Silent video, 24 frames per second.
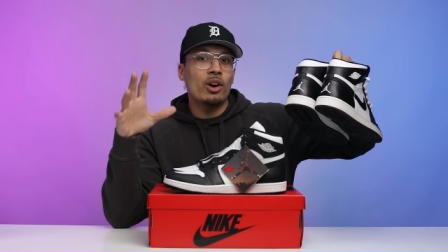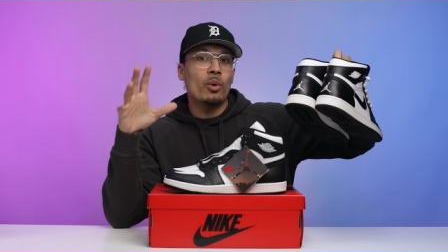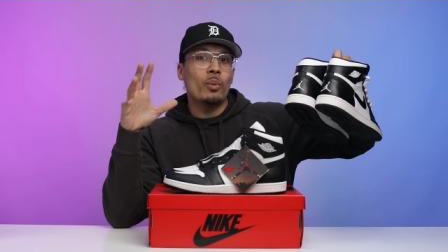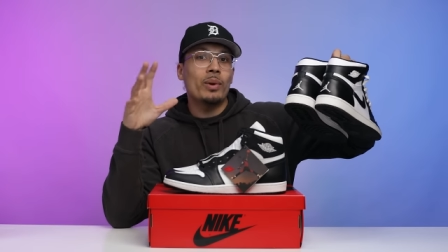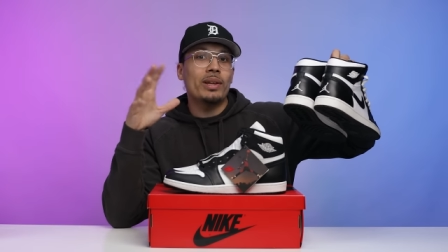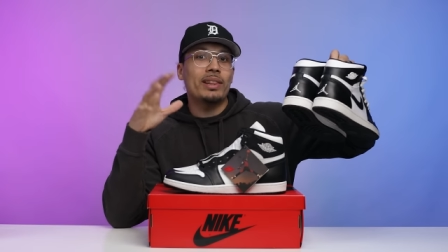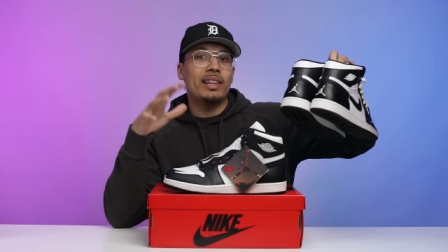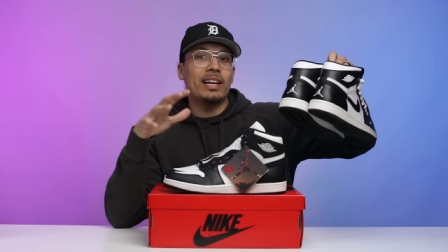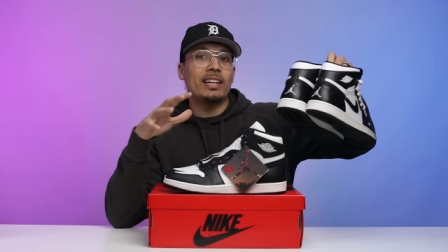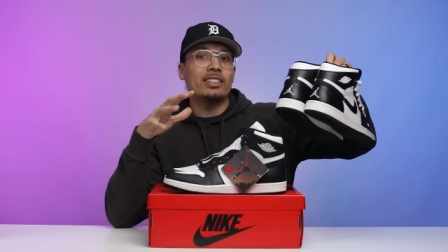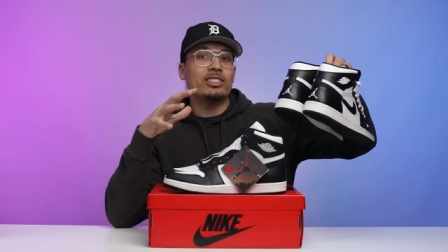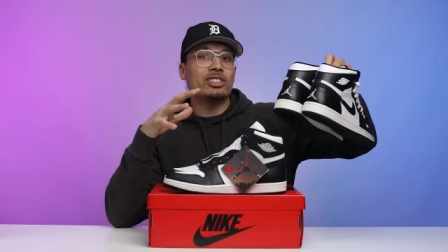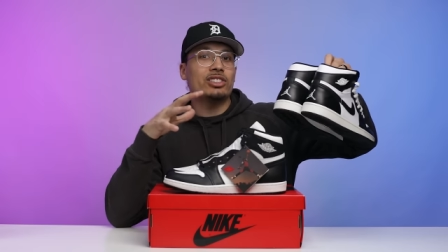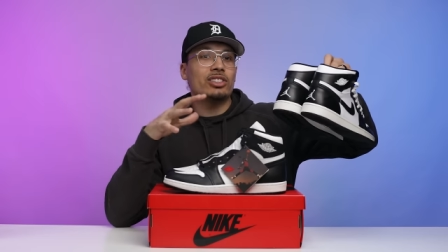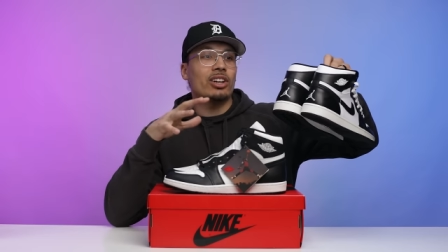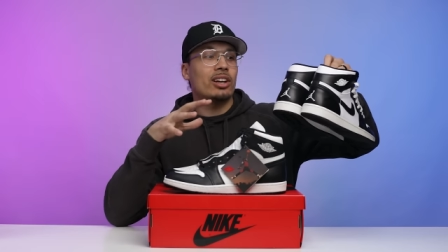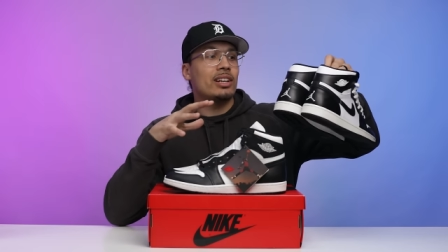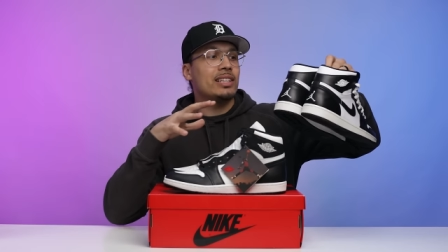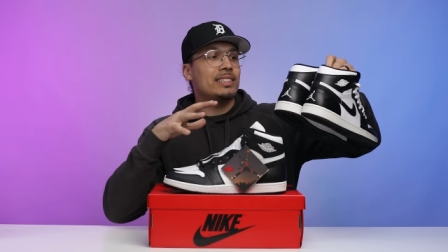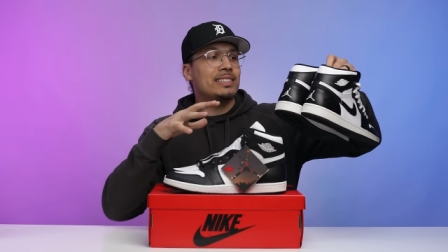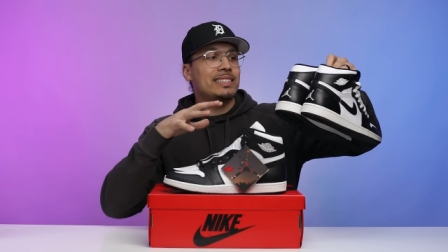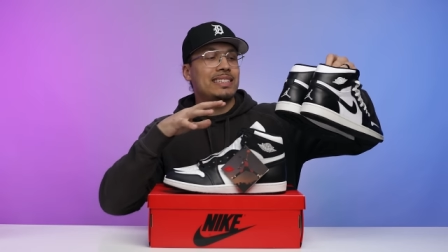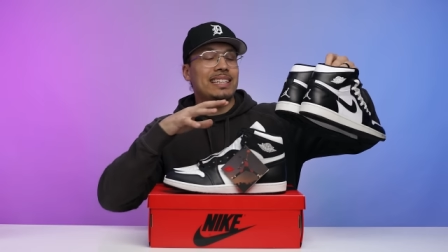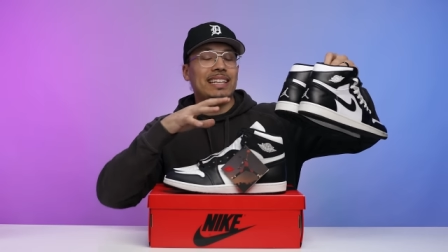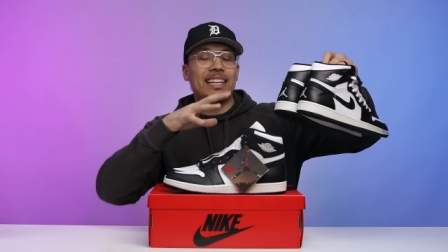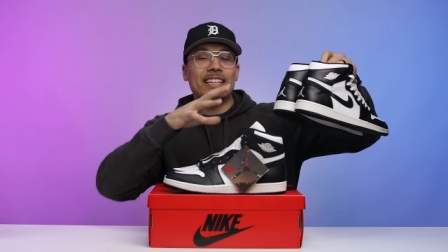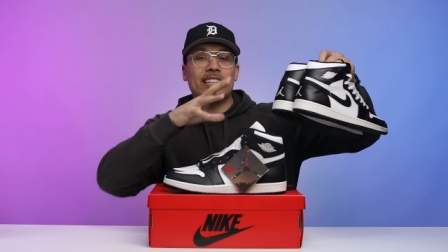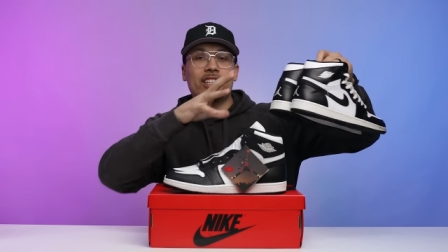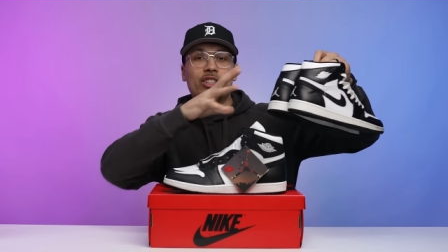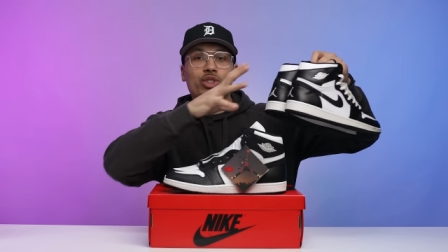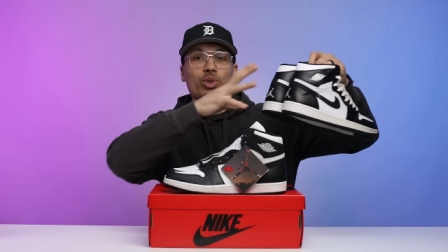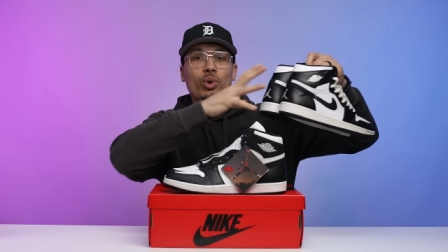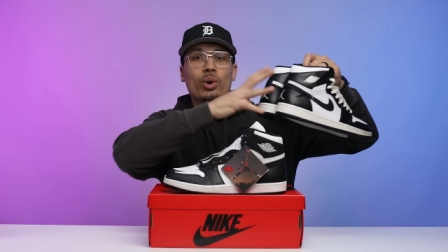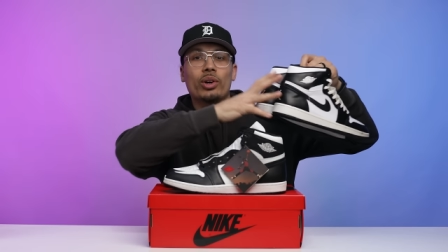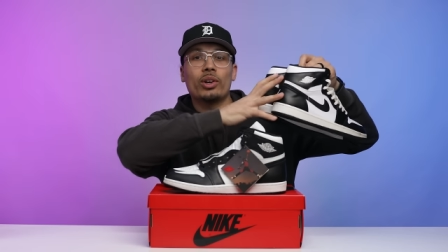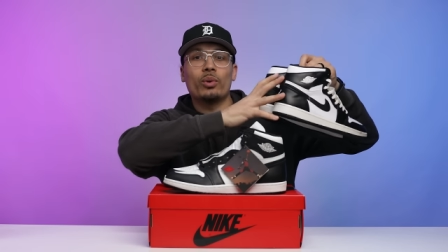we then started seeing
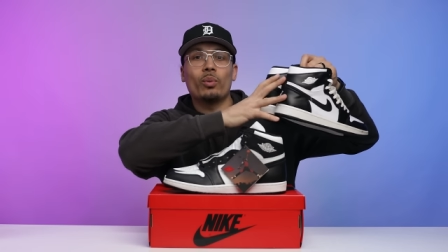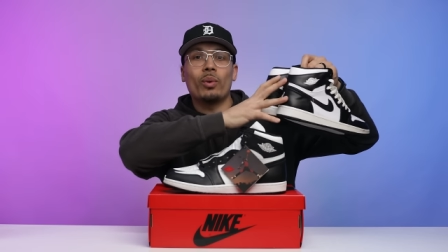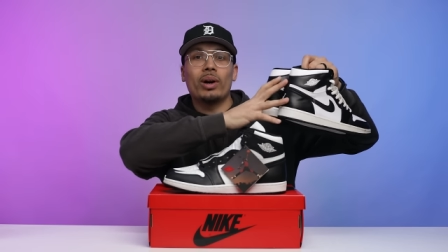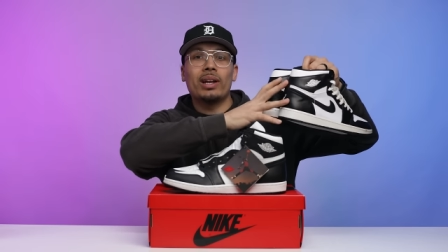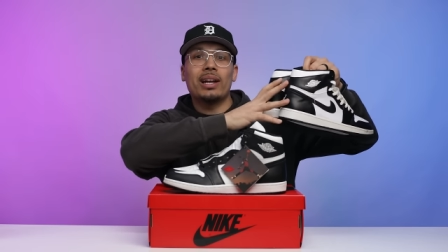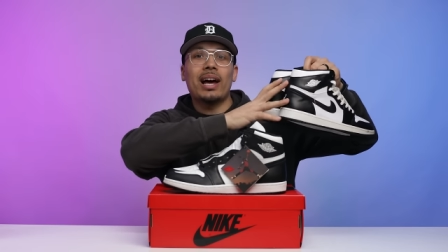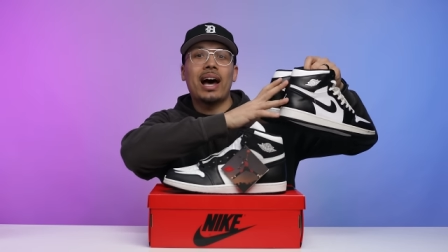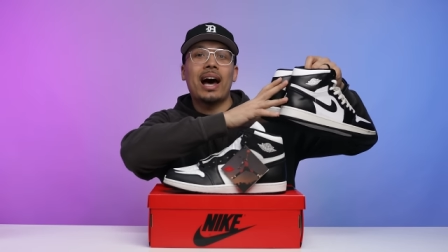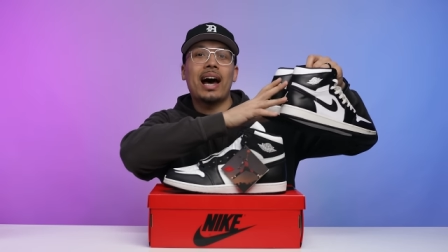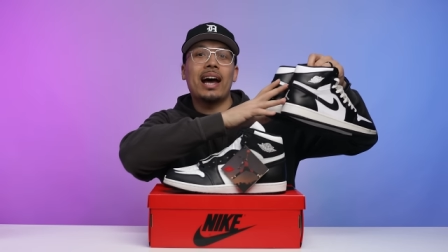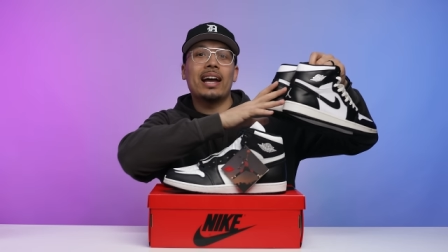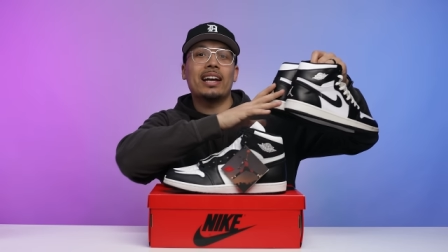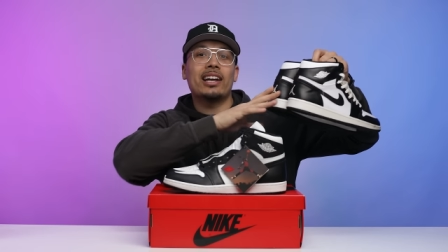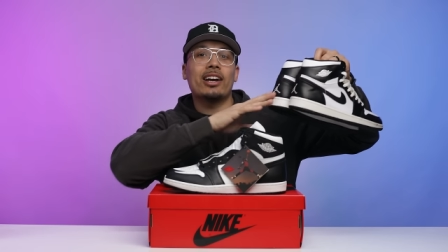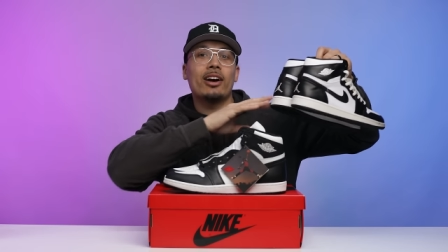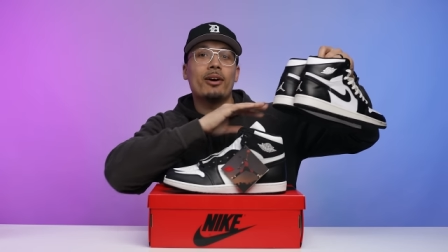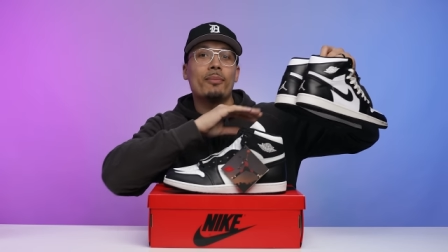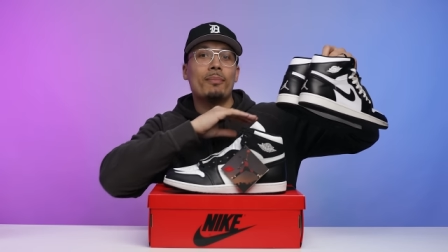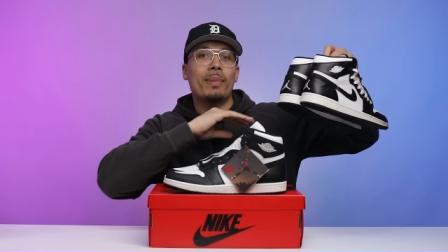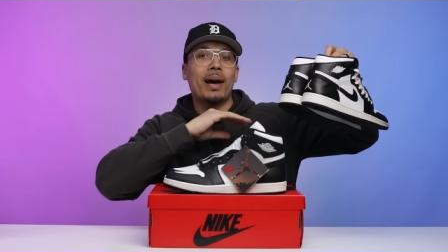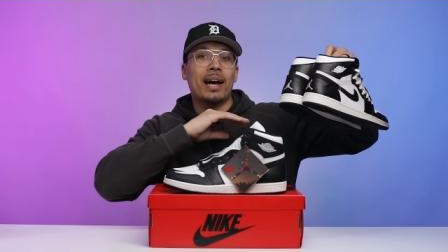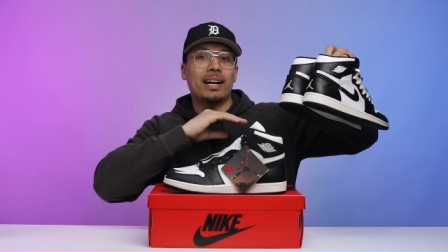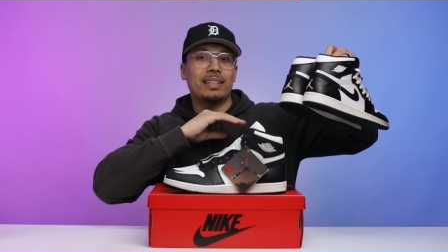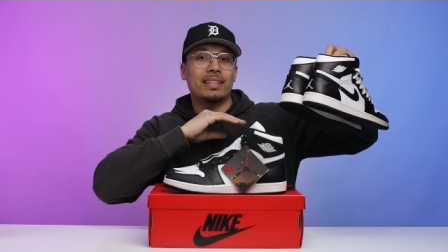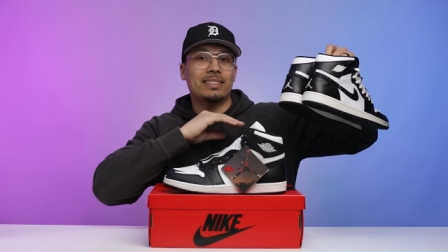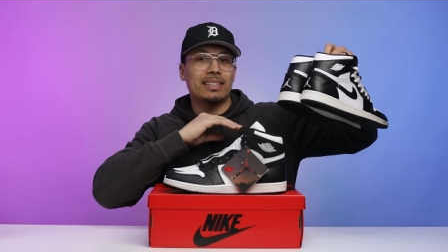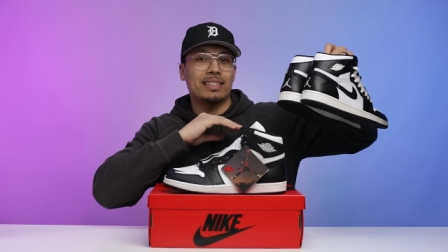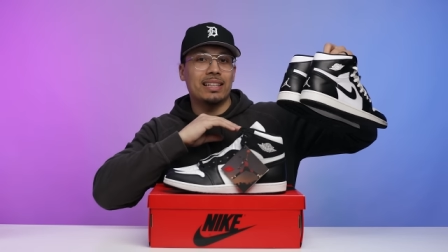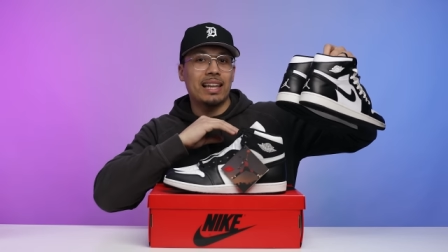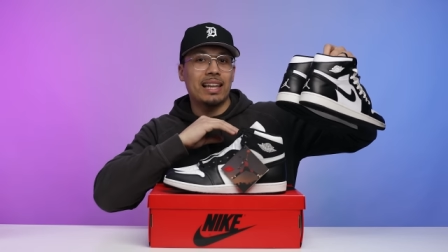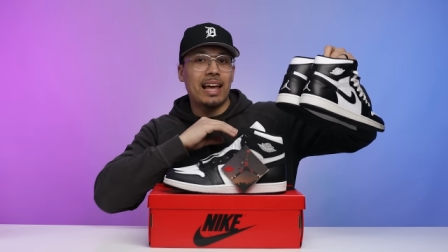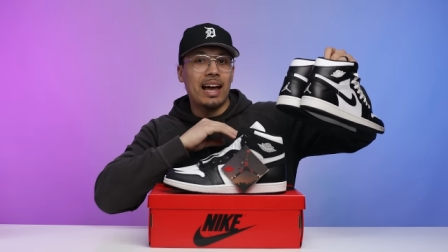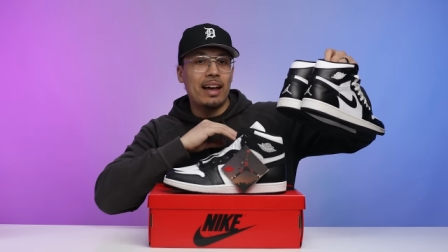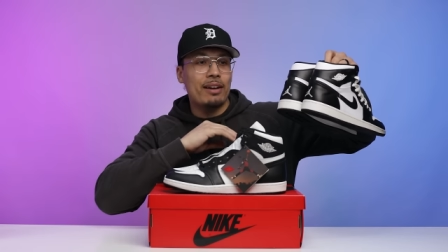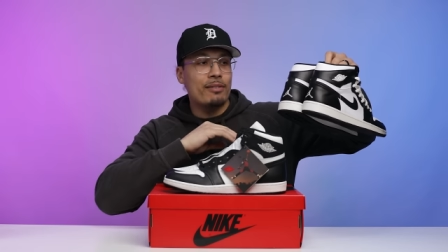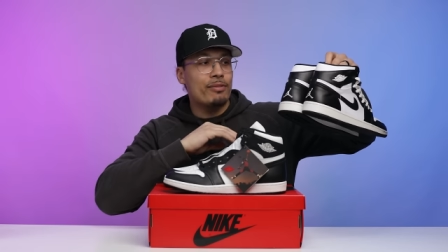the Jordan 1 high come back to
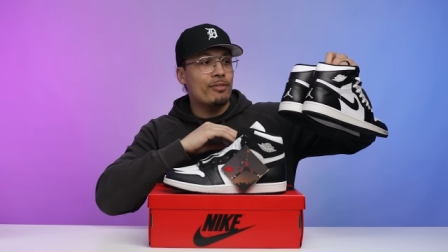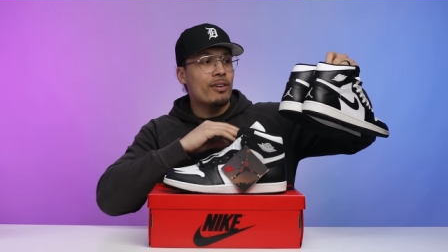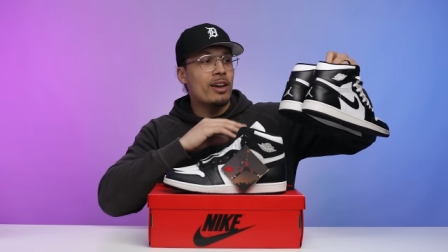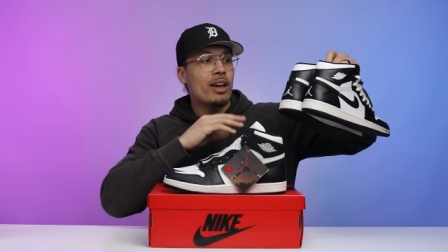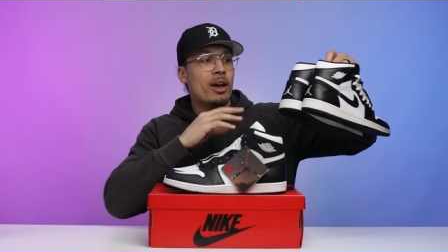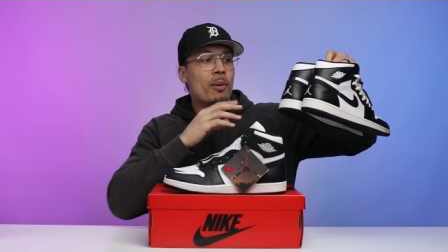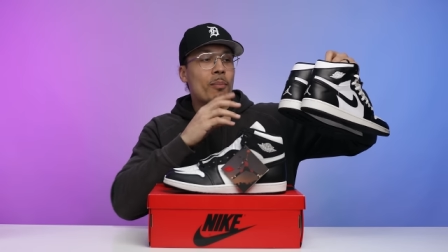life